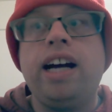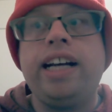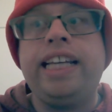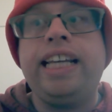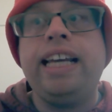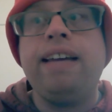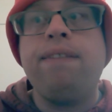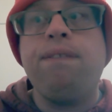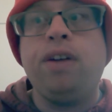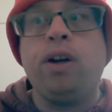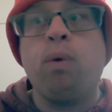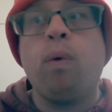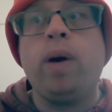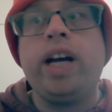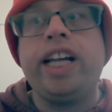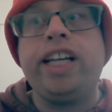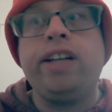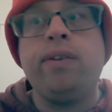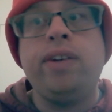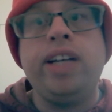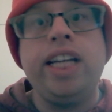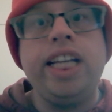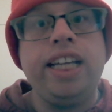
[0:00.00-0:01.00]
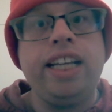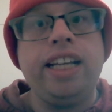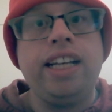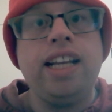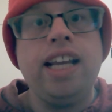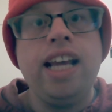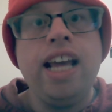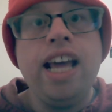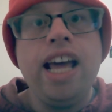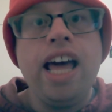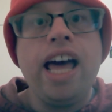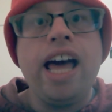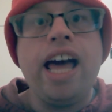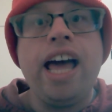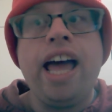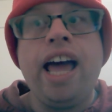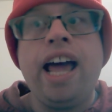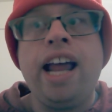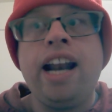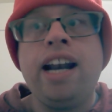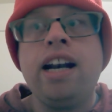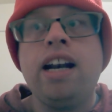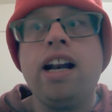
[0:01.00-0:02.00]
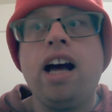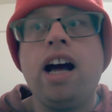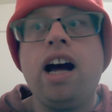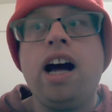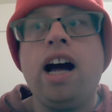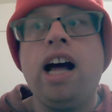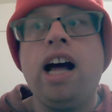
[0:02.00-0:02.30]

give you what you need and